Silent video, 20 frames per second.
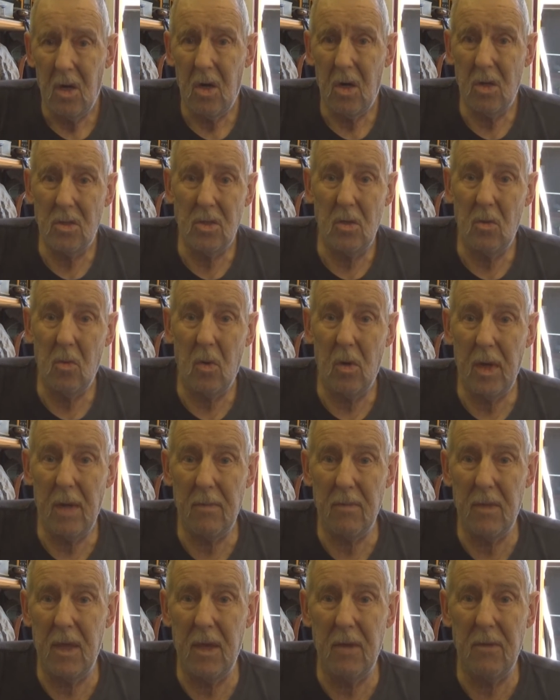don't know what
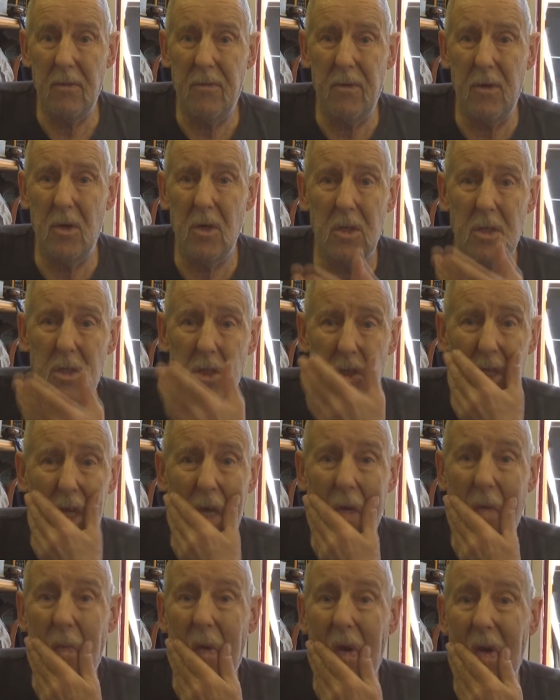happened there. The
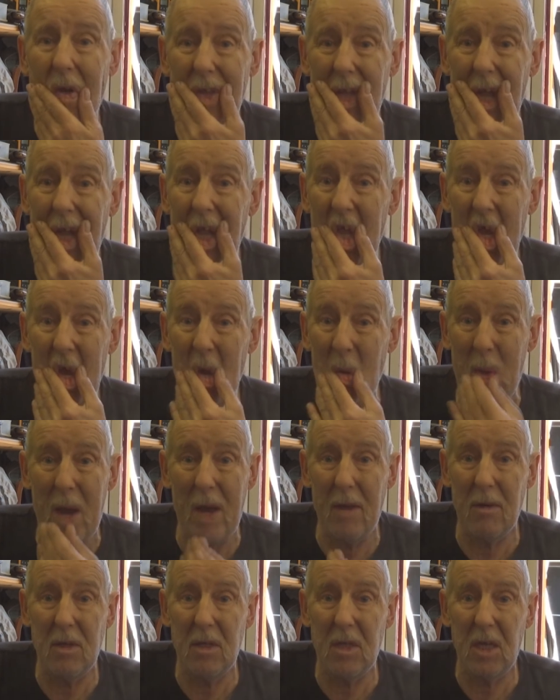second one I done it,
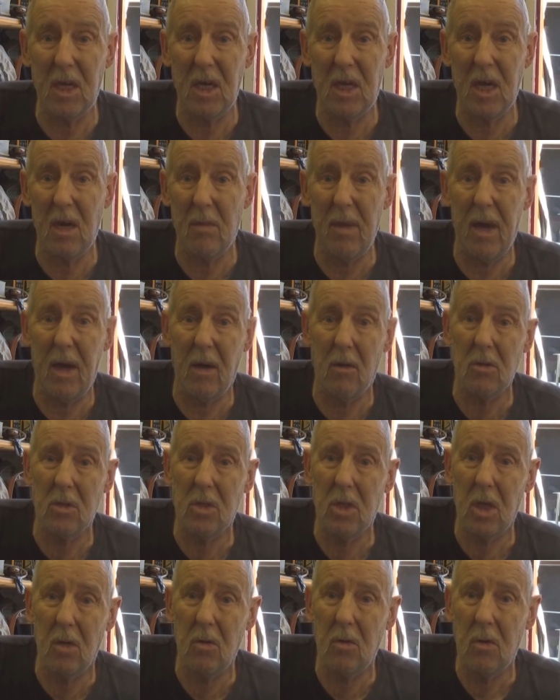apparently it didn't come out,
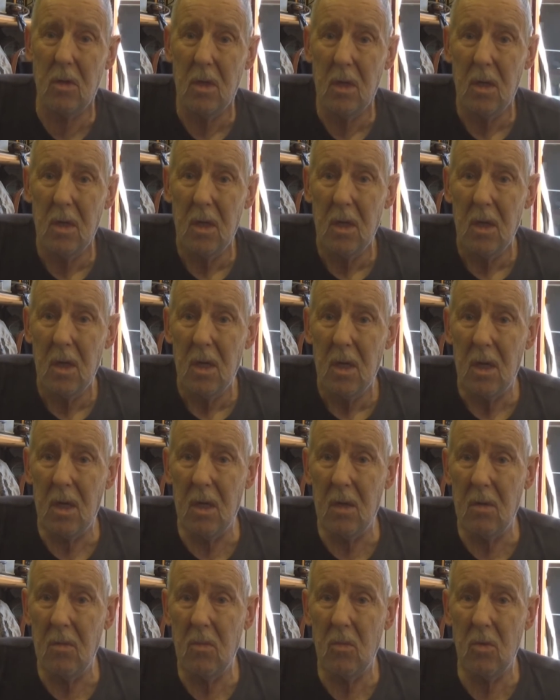so
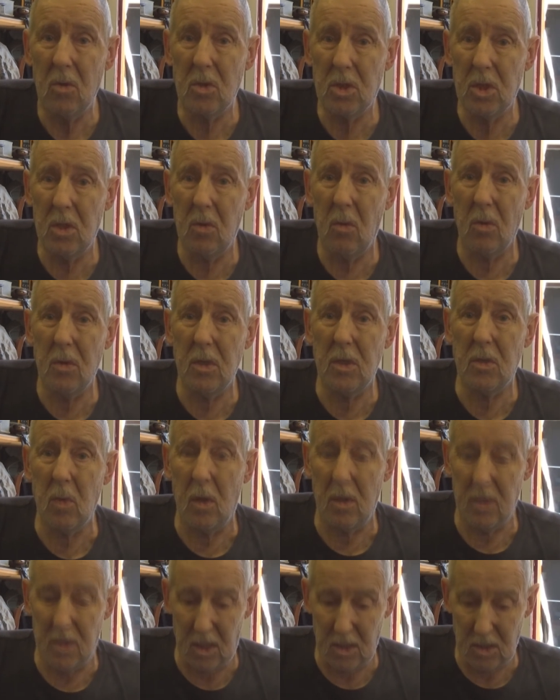we'll see what this
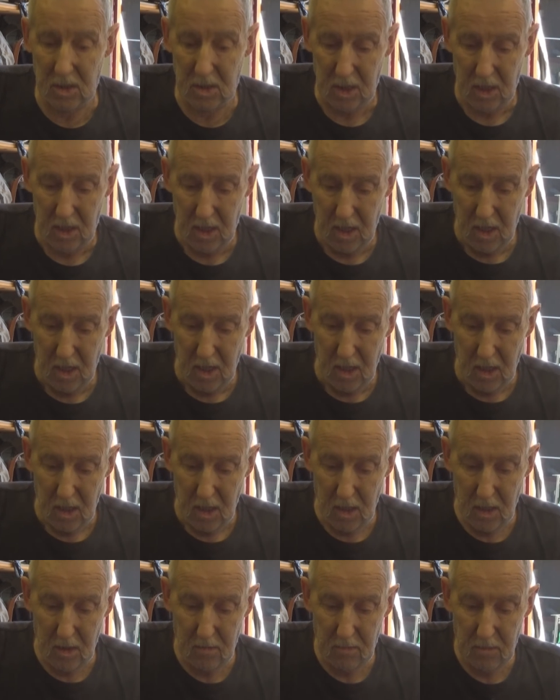one does.
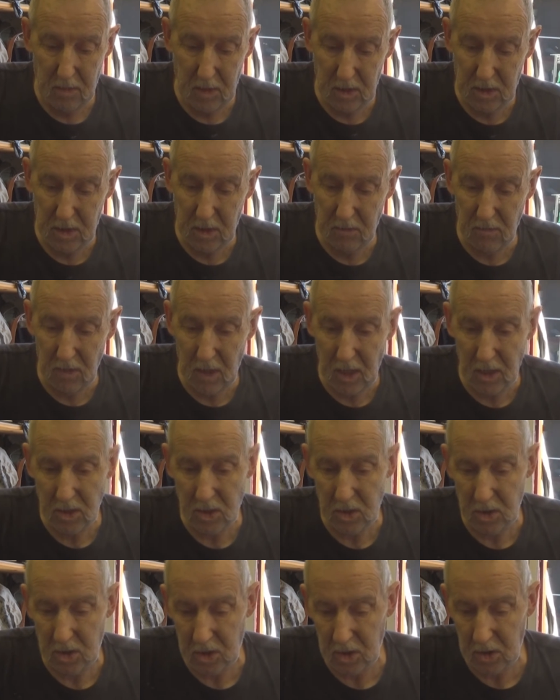It's in
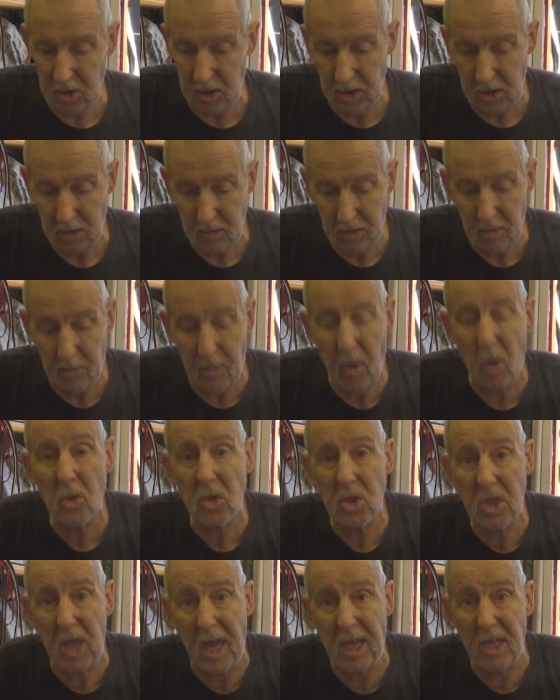relation to the pot
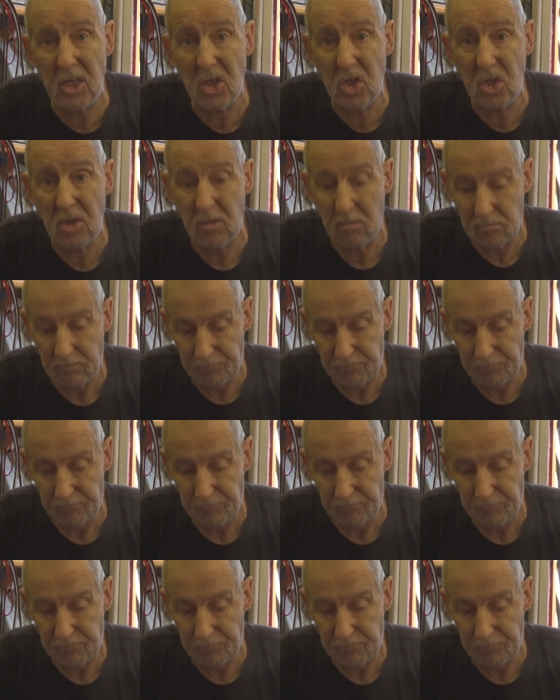stands,